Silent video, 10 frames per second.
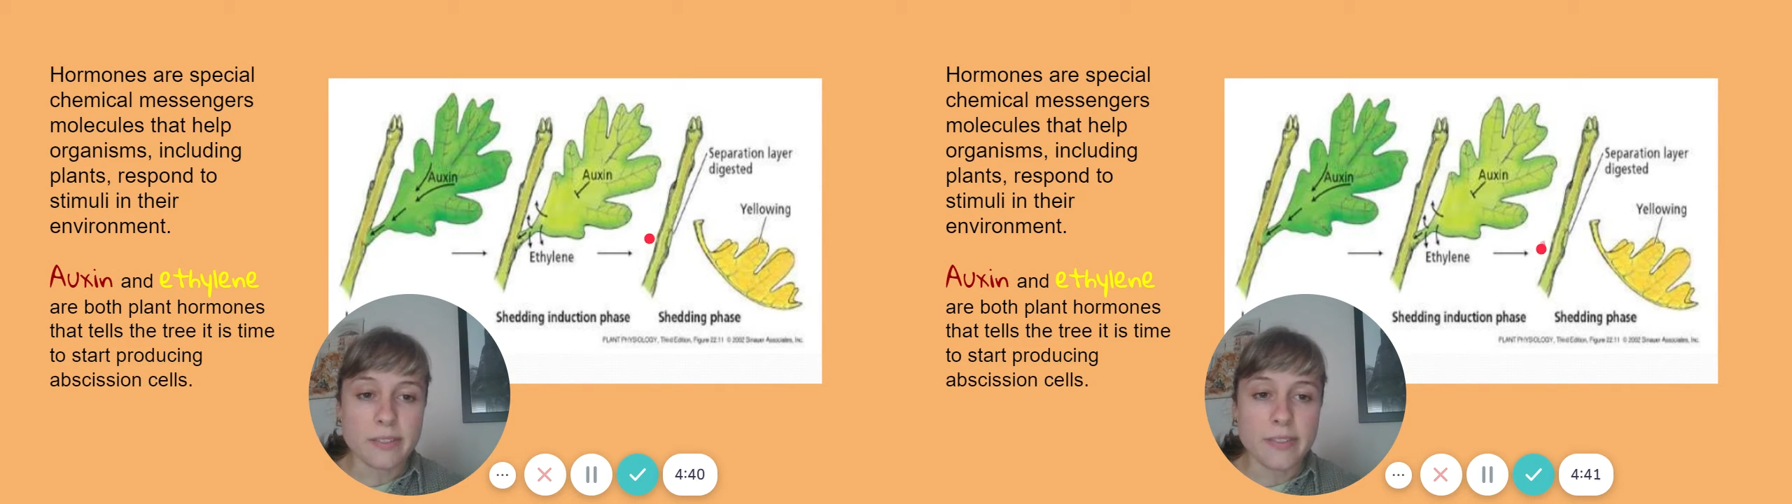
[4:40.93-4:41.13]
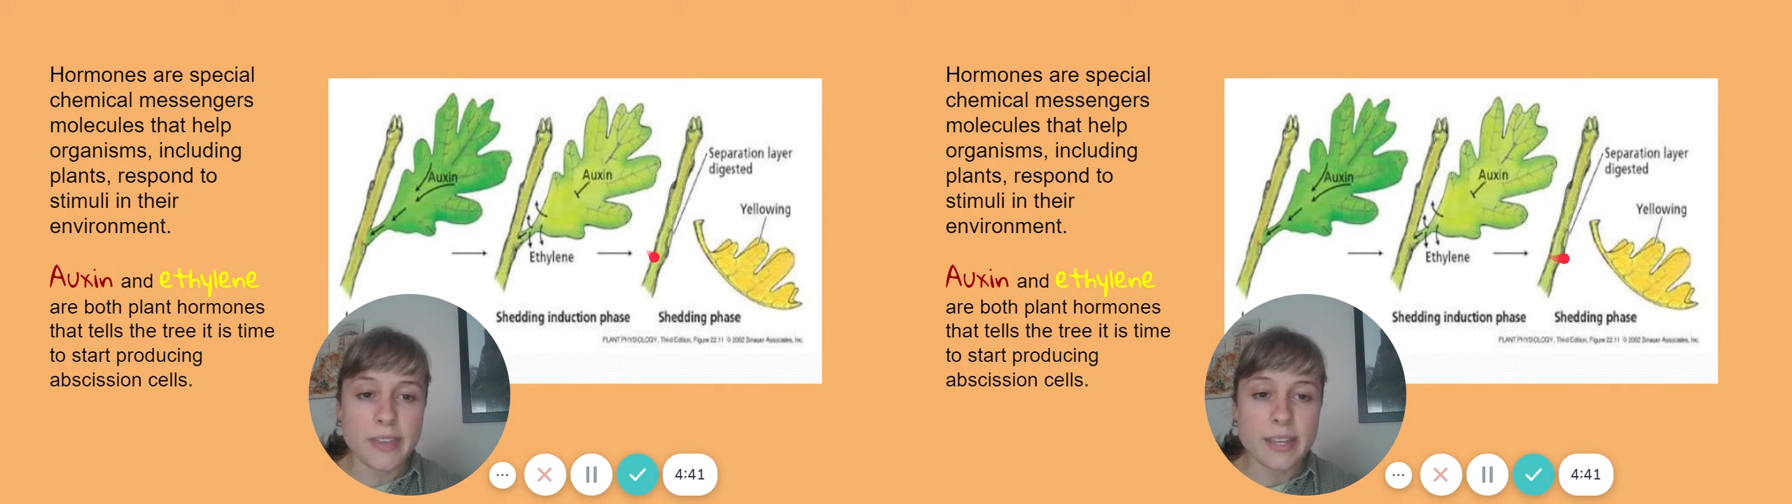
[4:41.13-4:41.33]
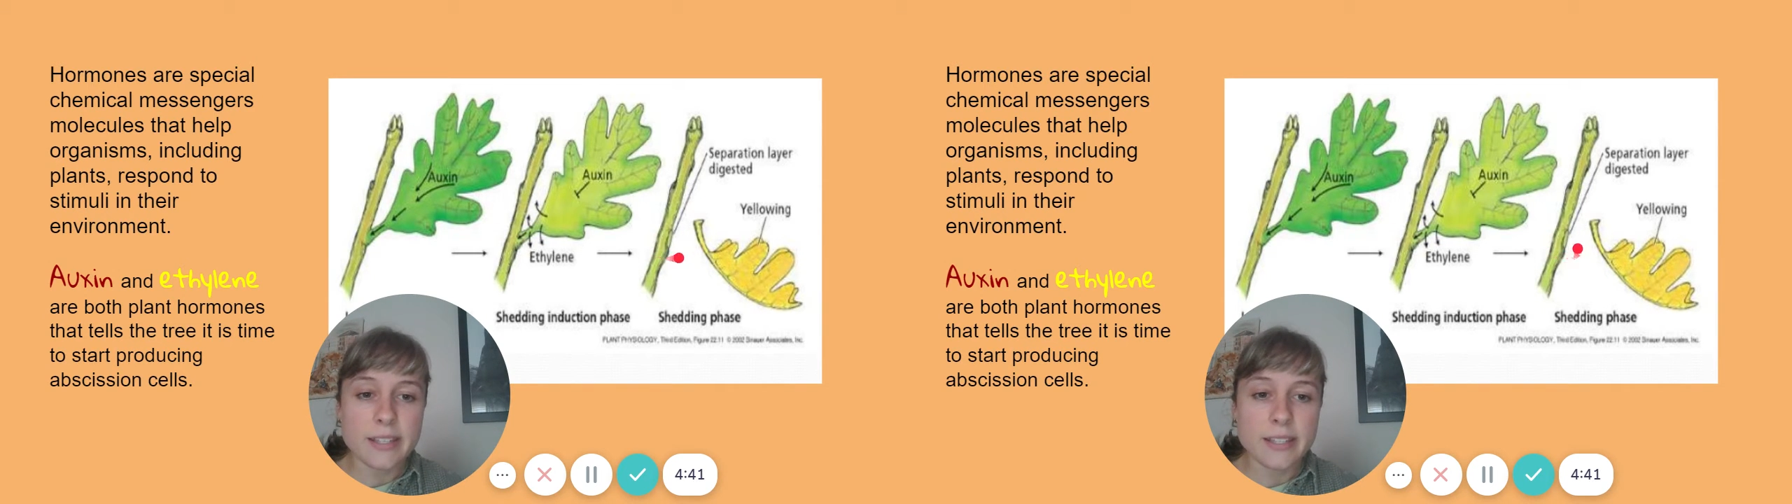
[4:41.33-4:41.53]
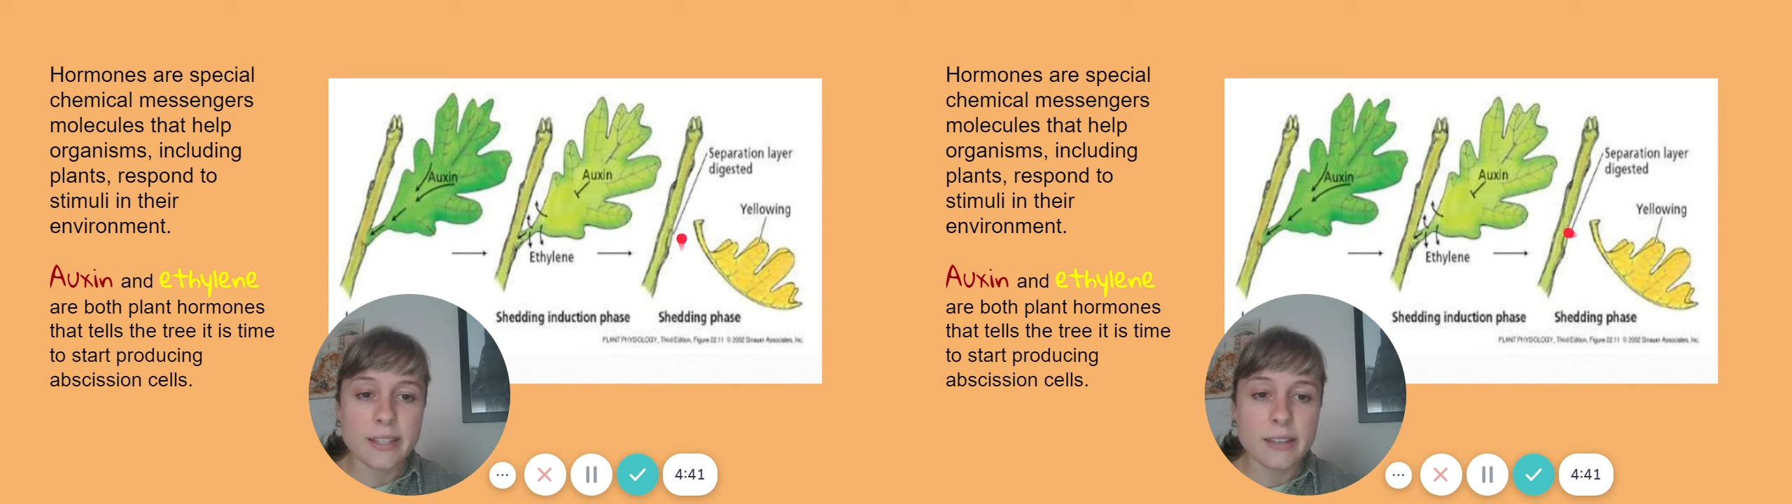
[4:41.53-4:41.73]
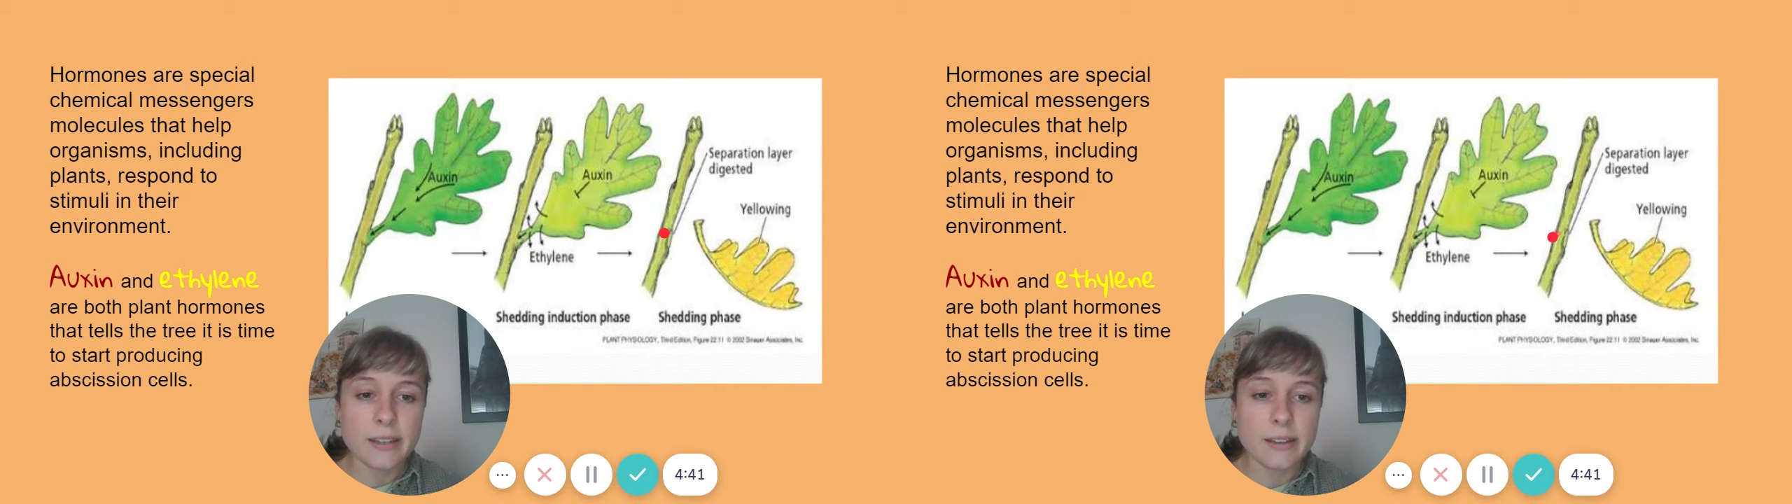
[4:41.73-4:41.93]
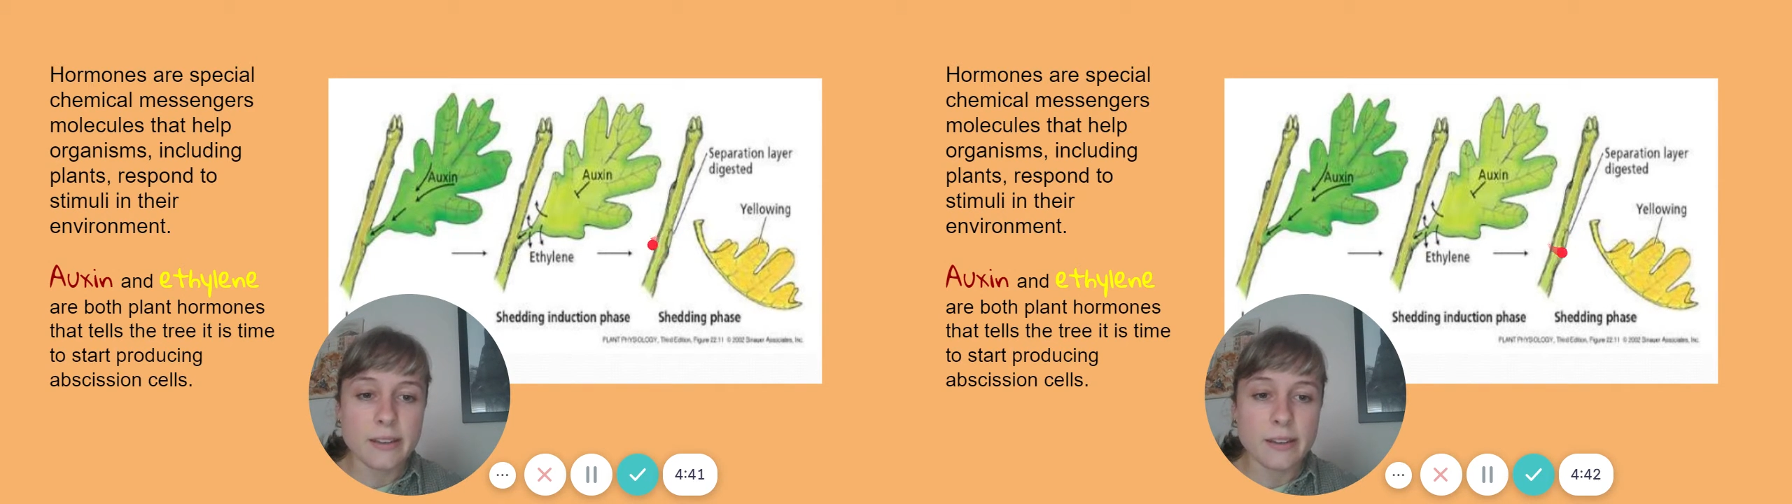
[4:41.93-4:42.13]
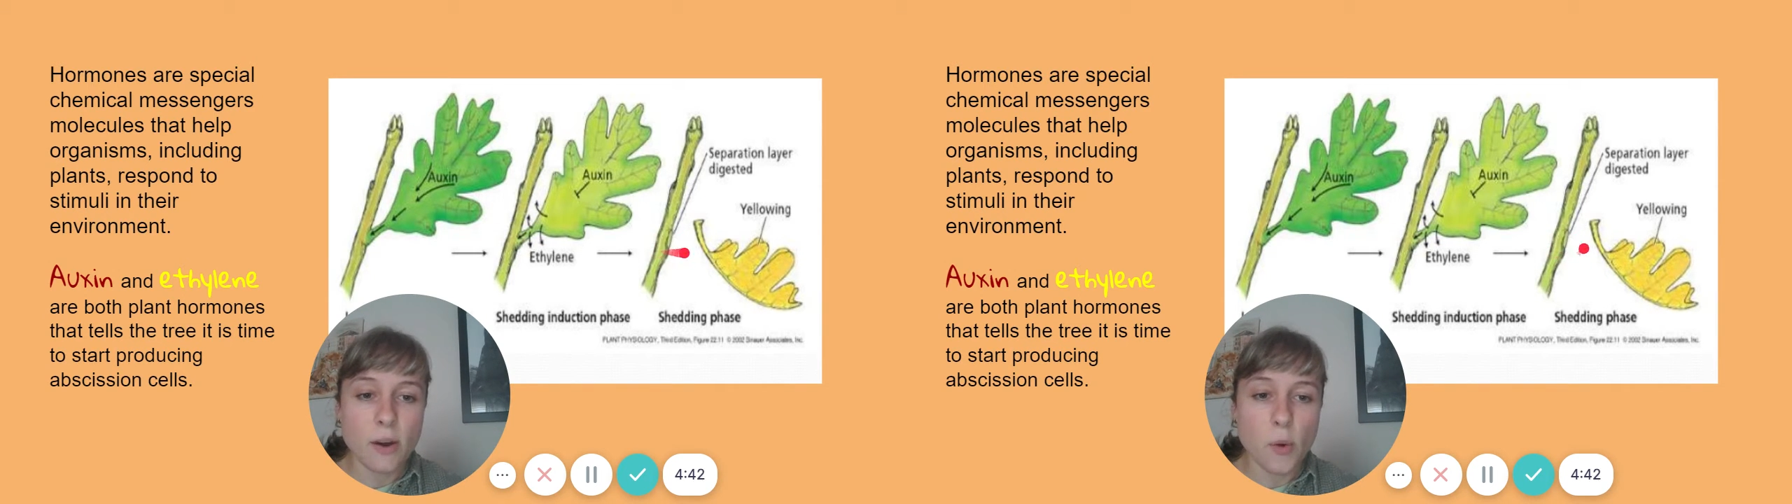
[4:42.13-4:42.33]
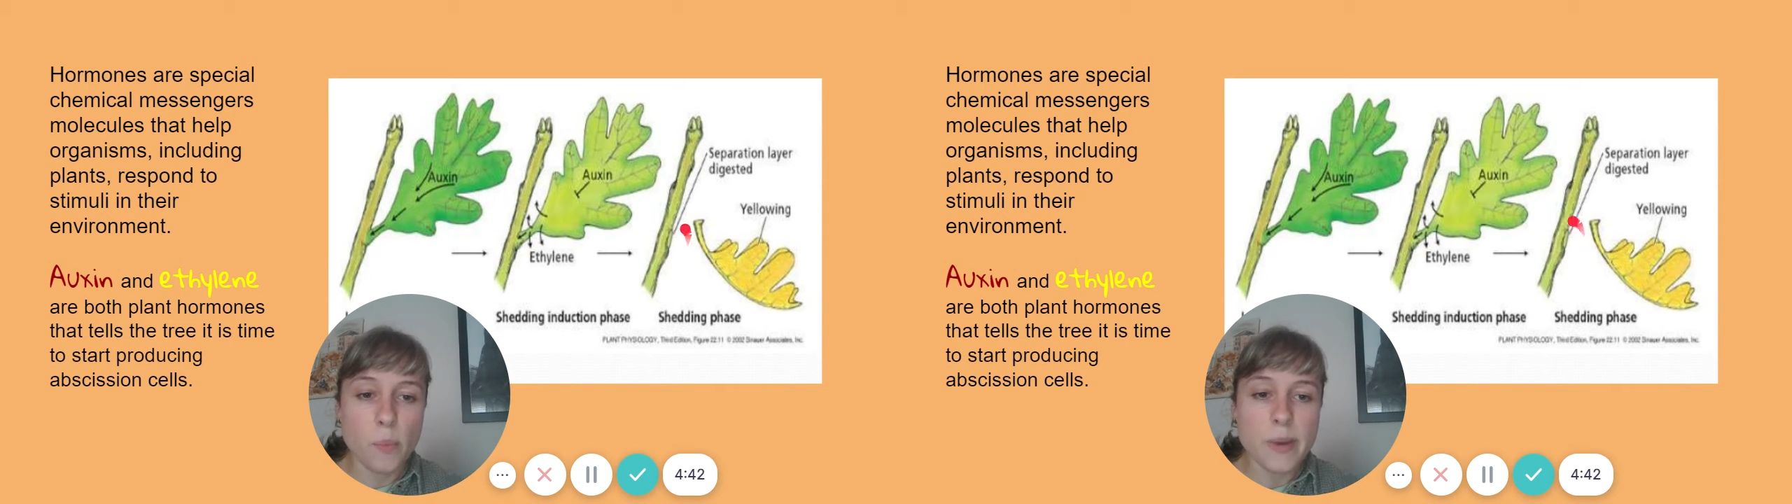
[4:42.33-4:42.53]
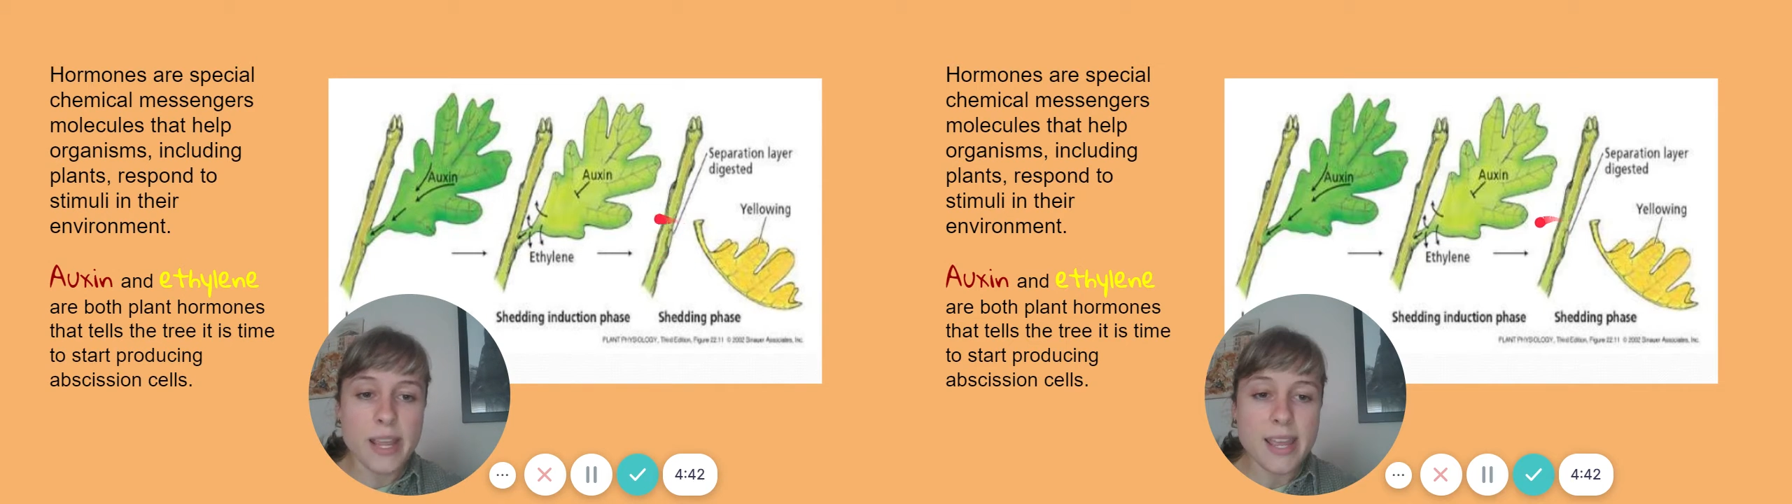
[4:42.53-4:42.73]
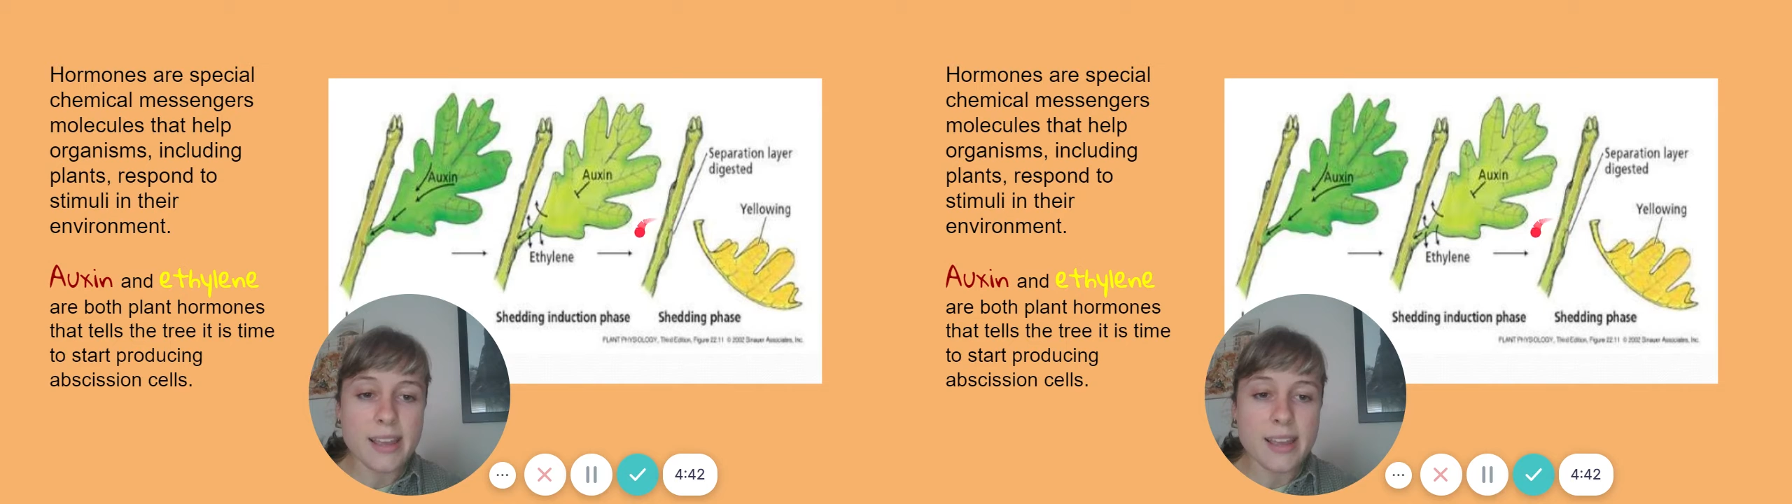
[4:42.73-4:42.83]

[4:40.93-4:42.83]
this open